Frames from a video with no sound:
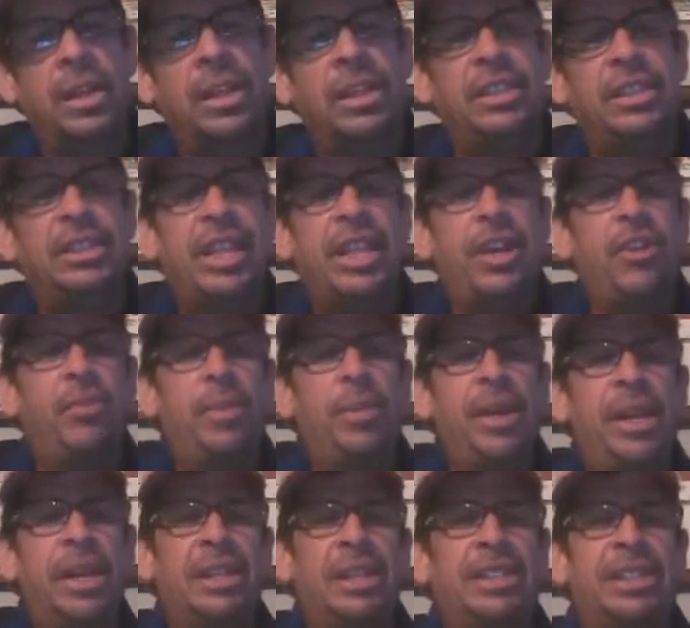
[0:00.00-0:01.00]
Instead of
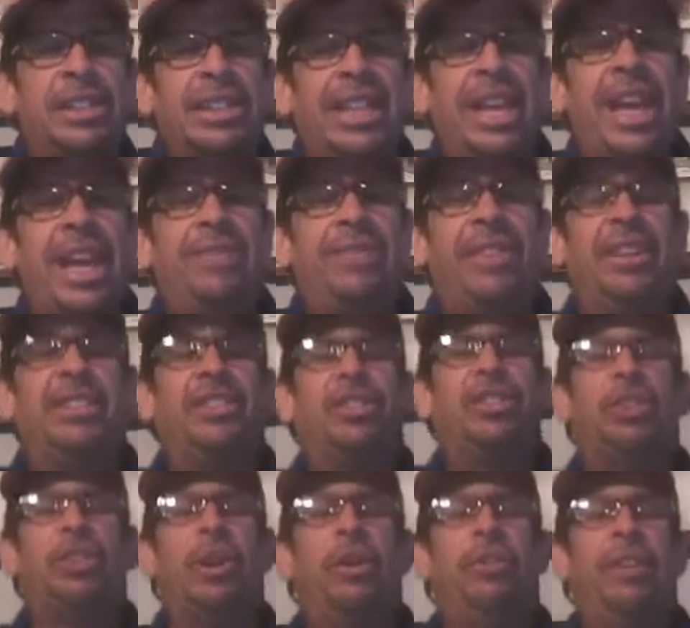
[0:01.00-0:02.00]
being a slave and
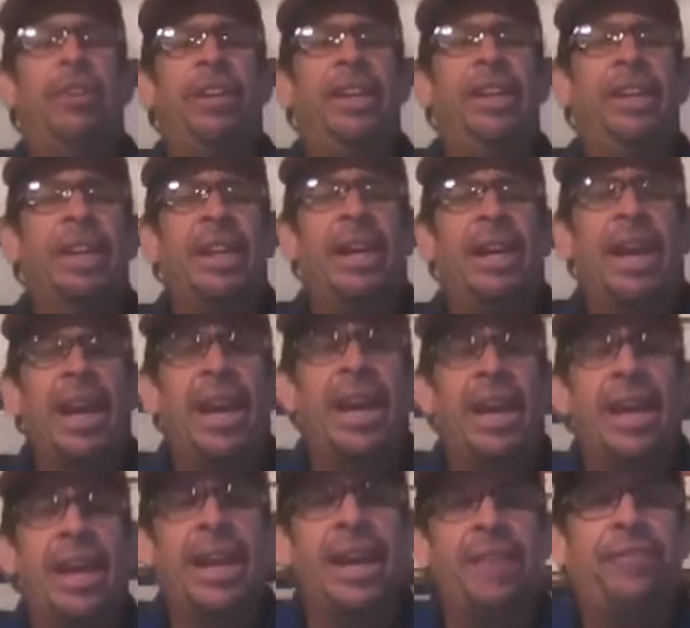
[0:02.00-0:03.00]
serving it
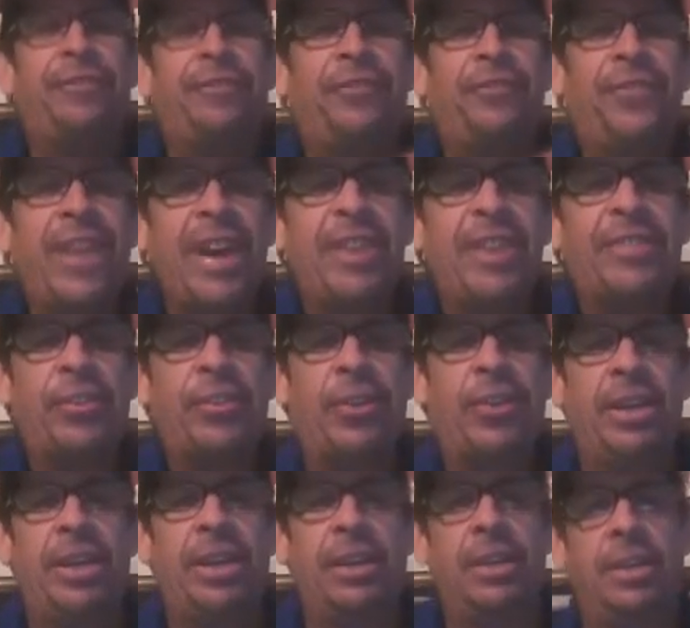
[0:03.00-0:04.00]

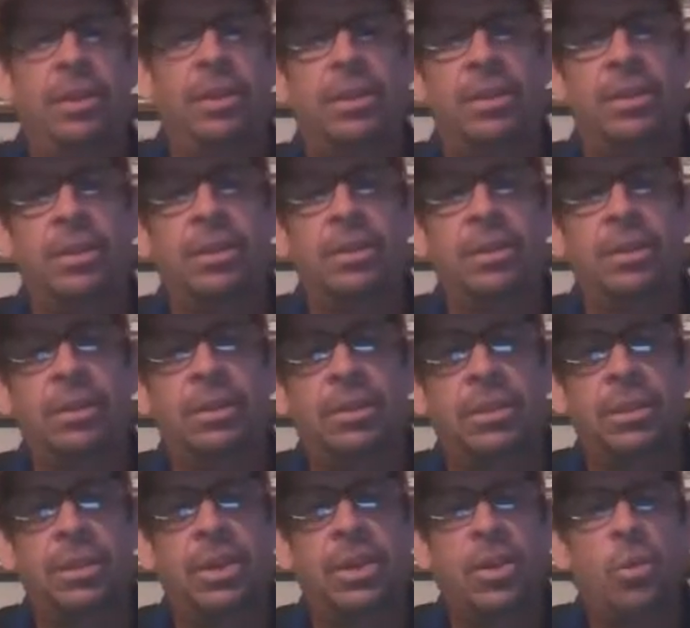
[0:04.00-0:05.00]
faithfully
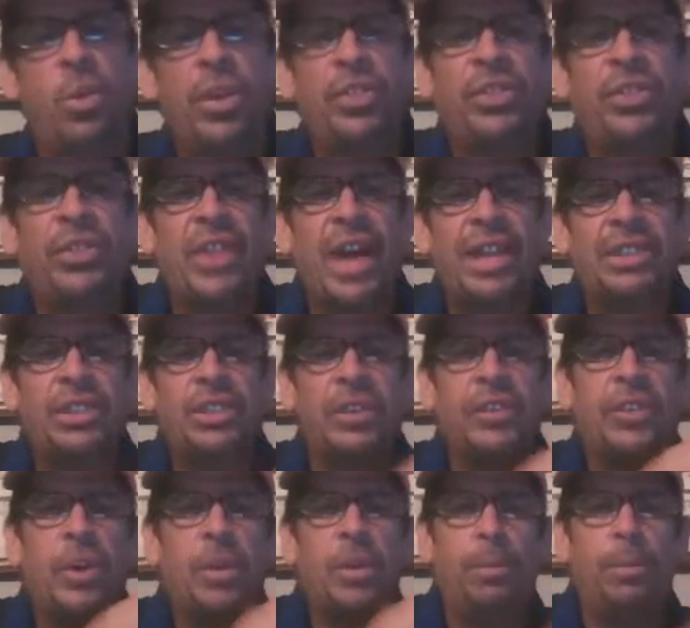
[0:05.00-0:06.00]
with thoughts
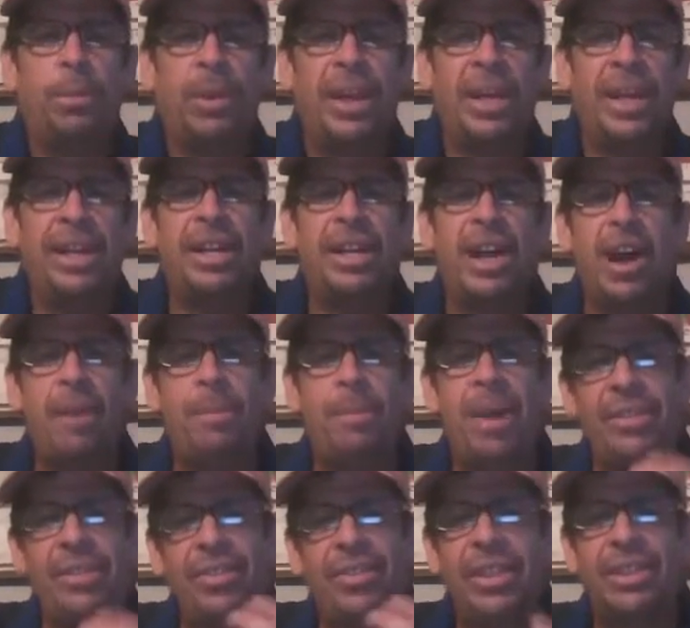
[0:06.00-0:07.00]
of complaining how
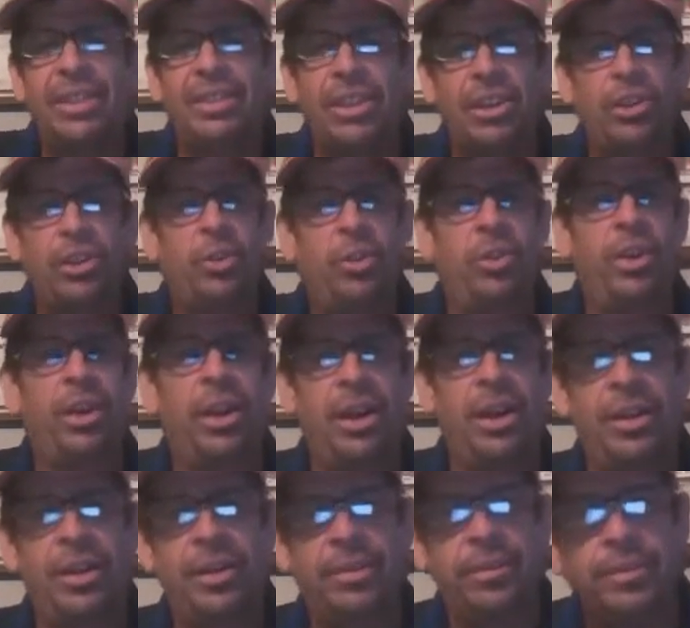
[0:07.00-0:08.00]
bad things are going
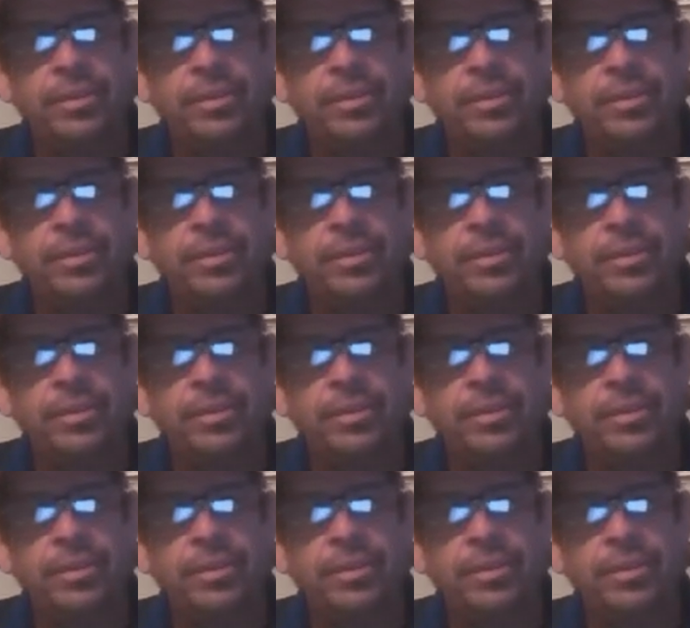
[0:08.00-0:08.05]
on.